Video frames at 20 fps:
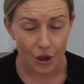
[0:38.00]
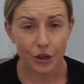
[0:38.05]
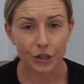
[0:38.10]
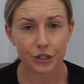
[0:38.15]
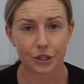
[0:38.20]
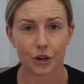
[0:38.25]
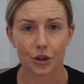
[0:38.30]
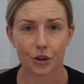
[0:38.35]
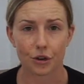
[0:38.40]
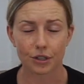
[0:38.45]

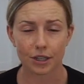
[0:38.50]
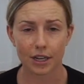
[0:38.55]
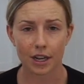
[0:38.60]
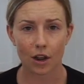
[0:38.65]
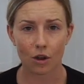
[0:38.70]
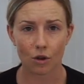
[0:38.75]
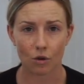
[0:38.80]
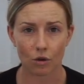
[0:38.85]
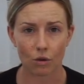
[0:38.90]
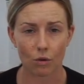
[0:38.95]
So using a
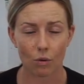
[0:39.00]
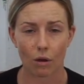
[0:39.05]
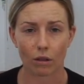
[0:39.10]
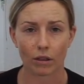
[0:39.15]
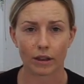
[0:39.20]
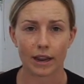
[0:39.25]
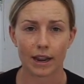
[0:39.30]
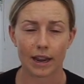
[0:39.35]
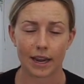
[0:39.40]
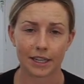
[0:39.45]
good
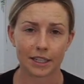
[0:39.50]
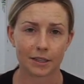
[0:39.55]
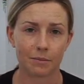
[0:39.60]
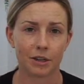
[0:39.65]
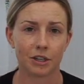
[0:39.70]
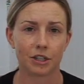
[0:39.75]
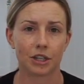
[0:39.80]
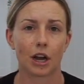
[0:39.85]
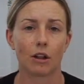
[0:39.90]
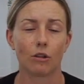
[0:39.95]
quality
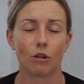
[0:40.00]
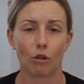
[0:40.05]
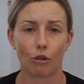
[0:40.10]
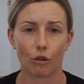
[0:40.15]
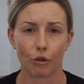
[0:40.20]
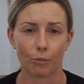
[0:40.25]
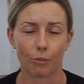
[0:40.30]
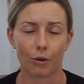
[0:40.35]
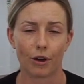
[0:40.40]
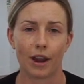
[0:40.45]
intimate gel or
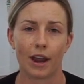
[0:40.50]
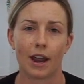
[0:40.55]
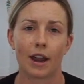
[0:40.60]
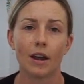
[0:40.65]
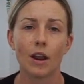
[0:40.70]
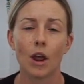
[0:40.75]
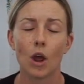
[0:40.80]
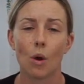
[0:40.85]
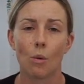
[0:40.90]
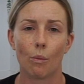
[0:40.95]

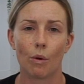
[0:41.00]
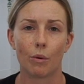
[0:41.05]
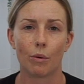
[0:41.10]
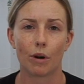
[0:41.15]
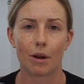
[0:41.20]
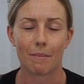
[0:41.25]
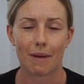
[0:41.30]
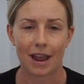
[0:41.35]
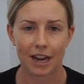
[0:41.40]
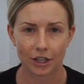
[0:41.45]
lubricant, we
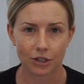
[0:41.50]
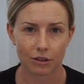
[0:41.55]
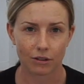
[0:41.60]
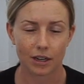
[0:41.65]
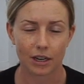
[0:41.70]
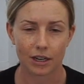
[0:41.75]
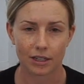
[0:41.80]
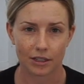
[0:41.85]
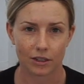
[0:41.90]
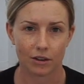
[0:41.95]
want to make sure
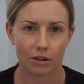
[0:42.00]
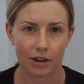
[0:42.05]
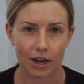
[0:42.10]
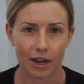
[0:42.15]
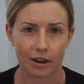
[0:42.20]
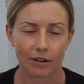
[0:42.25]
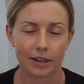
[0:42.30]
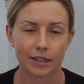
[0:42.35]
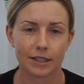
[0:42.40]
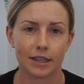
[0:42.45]
that it's
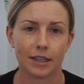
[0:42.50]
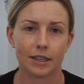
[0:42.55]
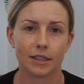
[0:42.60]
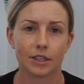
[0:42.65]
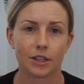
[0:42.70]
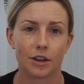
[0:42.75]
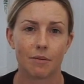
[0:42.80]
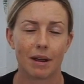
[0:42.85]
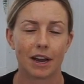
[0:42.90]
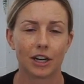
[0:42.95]
non-irritant.
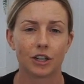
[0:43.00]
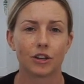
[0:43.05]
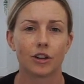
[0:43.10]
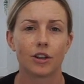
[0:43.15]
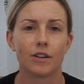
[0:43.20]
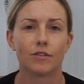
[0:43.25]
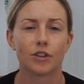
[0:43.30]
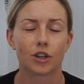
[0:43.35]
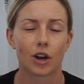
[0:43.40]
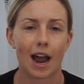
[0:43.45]
So make sure
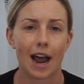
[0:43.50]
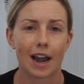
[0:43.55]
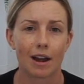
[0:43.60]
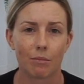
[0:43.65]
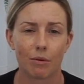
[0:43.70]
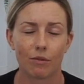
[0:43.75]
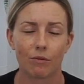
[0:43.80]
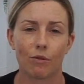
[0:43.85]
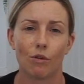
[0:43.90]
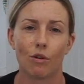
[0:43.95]
you've tried it
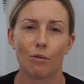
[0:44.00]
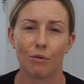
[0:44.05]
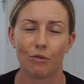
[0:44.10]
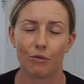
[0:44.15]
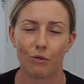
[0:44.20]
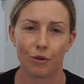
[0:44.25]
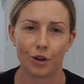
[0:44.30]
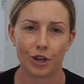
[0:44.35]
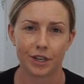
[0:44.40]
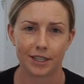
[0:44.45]

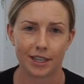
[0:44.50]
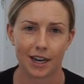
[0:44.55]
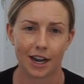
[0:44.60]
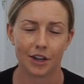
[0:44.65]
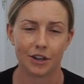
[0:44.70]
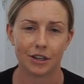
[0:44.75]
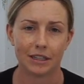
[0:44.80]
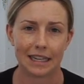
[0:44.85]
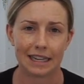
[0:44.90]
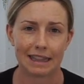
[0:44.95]
before you start
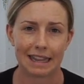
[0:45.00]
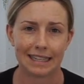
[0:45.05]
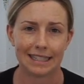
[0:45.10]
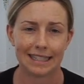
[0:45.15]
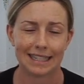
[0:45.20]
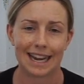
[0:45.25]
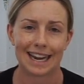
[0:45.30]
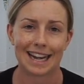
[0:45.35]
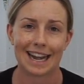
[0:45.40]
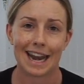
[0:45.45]
using these
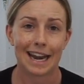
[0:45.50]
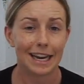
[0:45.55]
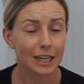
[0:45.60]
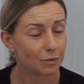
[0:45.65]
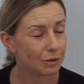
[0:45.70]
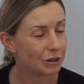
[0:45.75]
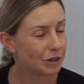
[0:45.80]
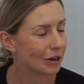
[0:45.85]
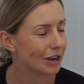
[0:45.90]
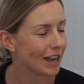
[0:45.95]

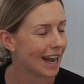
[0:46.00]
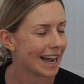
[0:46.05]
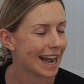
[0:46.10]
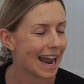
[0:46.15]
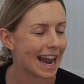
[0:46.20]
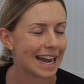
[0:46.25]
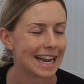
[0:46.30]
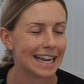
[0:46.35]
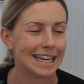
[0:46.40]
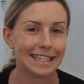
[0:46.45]
techniques. We don't need
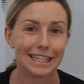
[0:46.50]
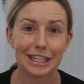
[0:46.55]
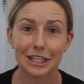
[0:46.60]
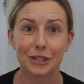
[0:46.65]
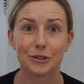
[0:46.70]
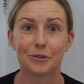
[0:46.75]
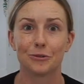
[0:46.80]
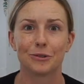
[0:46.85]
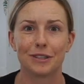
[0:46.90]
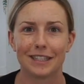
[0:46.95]
any
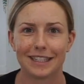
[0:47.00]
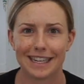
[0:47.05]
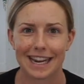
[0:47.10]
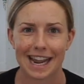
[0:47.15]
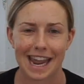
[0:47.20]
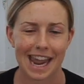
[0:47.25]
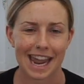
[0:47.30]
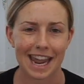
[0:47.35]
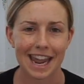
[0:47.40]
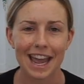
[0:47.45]
additional
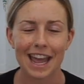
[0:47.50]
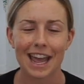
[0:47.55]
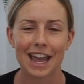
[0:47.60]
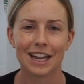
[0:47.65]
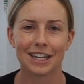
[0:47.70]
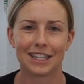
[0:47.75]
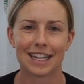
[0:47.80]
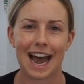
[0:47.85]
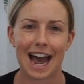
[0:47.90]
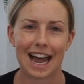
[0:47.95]
stinging
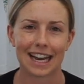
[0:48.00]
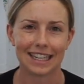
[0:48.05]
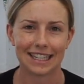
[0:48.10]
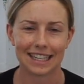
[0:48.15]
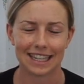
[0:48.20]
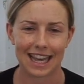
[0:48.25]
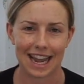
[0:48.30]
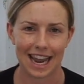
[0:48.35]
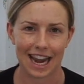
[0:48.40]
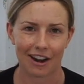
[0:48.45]
to add
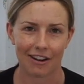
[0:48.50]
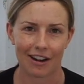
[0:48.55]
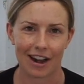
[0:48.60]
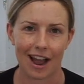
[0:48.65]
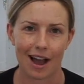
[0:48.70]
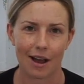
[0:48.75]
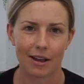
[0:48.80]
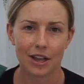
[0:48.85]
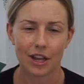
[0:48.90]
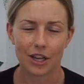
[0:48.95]
to the
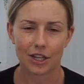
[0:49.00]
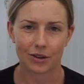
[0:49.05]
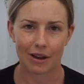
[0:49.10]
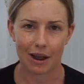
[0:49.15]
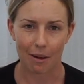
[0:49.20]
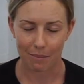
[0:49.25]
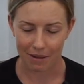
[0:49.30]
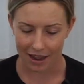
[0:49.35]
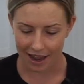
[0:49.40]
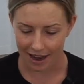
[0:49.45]
area. So
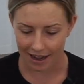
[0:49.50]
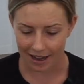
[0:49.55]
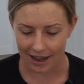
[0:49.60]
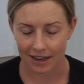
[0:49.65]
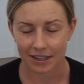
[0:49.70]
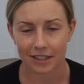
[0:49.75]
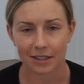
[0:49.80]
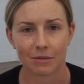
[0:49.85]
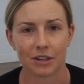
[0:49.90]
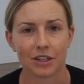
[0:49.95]
our BN
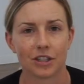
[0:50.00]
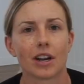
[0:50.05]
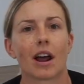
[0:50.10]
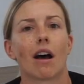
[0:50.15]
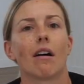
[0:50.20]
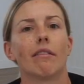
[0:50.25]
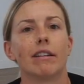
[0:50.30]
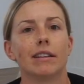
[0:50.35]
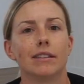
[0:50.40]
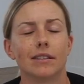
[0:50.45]
intimate
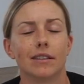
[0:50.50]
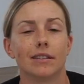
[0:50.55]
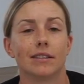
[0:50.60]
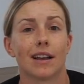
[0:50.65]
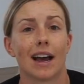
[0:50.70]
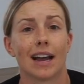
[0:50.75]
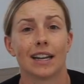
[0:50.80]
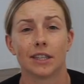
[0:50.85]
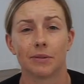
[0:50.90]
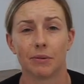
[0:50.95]
gel is
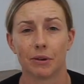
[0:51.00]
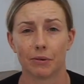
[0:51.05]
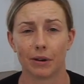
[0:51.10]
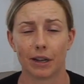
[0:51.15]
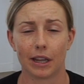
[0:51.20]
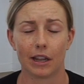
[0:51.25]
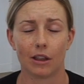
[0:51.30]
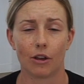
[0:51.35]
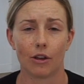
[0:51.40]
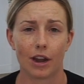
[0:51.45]
designed to be
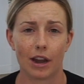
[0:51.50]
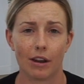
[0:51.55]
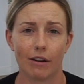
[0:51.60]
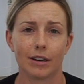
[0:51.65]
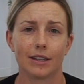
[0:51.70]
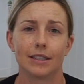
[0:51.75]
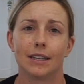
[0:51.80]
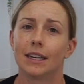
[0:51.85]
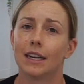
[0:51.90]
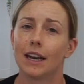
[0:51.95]
really low
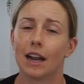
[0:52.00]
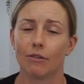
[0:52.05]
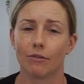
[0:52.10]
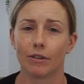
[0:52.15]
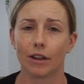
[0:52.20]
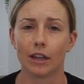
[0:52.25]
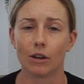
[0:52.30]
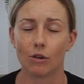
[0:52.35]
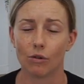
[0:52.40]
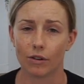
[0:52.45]
irritant and
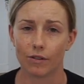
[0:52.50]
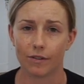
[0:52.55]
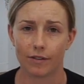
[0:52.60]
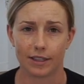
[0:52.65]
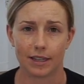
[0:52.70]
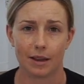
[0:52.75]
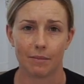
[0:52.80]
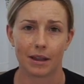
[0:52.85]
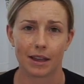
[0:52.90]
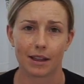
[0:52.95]
really good for
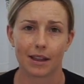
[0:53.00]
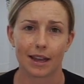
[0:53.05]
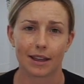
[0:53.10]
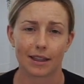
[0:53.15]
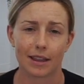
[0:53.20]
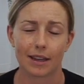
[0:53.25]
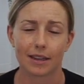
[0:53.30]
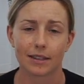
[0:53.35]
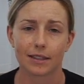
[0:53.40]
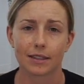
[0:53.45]
something like
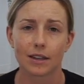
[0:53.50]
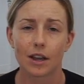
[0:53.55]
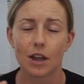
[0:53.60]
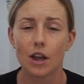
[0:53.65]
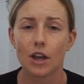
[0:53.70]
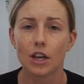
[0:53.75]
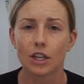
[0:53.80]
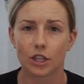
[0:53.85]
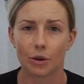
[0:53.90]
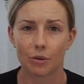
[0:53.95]
this.
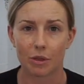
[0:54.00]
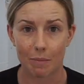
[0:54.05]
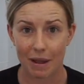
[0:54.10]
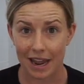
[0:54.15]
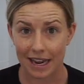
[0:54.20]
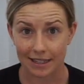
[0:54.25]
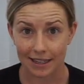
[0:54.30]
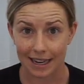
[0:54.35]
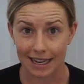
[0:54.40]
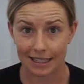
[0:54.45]
So with a
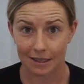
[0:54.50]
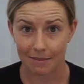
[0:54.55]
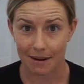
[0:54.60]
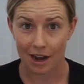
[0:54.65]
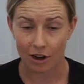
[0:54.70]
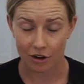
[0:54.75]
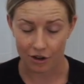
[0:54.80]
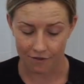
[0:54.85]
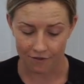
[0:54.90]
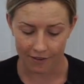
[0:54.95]
pea-sized
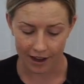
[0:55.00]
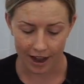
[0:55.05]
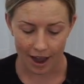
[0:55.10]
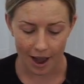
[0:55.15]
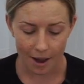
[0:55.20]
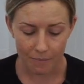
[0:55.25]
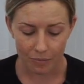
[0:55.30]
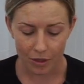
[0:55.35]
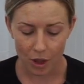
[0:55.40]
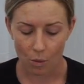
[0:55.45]
amount on your
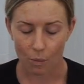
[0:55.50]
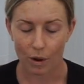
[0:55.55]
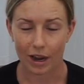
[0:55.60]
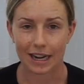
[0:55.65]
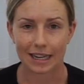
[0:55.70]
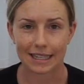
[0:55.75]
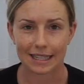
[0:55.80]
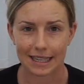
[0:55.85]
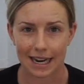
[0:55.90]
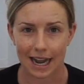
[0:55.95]
finger, we're
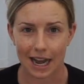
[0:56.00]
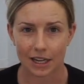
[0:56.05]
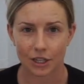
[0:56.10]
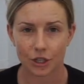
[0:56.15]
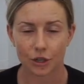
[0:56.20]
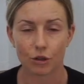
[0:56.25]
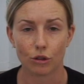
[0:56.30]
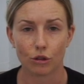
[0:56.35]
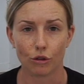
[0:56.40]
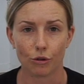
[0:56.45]
going to start
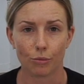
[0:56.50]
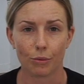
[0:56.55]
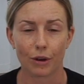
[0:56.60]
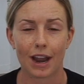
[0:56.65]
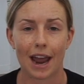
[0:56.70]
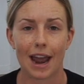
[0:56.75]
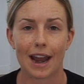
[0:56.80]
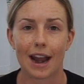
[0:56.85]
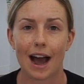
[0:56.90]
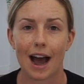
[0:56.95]
to
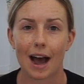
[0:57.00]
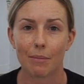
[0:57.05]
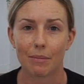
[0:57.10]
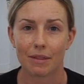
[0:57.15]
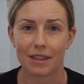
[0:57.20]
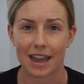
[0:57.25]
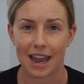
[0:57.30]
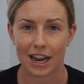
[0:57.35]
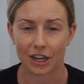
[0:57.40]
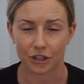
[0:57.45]
lubricate up
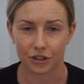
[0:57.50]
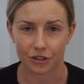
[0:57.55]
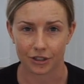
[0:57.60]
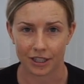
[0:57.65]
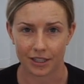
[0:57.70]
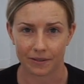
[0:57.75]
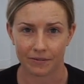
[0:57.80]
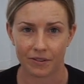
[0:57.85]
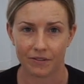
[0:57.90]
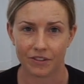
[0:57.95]
the
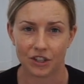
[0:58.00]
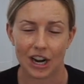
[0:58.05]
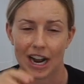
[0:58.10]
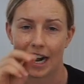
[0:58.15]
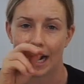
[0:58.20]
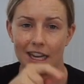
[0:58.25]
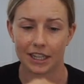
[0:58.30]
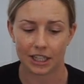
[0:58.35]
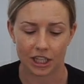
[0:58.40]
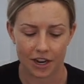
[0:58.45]
entrance of the
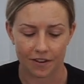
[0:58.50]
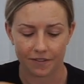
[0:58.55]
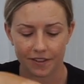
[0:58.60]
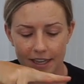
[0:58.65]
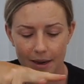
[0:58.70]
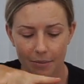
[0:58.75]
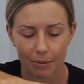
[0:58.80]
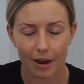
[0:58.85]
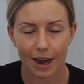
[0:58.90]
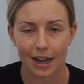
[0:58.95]
vagina. So you've
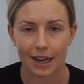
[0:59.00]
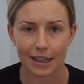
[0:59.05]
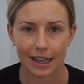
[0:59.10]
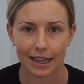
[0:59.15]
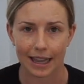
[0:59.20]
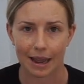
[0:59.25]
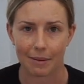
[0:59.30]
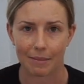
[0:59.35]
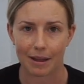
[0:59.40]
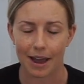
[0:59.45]
separated the
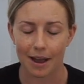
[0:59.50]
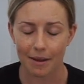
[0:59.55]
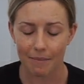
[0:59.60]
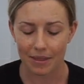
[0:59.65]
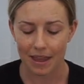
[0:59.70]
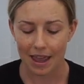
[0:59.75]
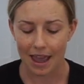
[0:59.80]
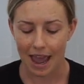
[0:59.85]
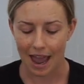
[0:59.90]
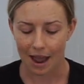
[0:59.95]
labia,
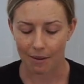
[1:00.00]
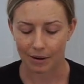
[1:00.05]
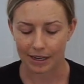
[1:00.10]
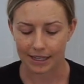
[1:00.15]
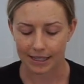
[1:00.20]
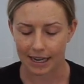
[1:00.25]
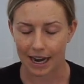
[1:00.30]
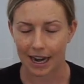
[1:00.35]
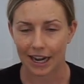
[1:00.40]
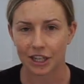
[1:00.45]
and we're
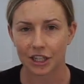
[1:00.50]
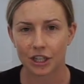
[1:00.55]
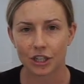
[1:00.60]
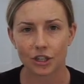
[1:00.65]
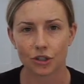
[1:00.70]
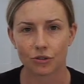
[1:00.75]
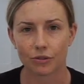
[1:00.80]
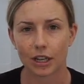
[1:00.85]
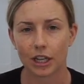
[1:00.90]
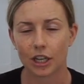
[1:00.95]
starting to
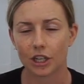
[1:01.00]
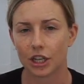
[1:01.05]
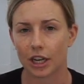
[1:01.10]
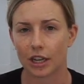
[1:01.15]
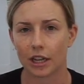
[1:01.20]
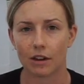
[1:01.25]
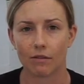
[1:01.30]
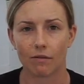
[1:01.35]
just really gently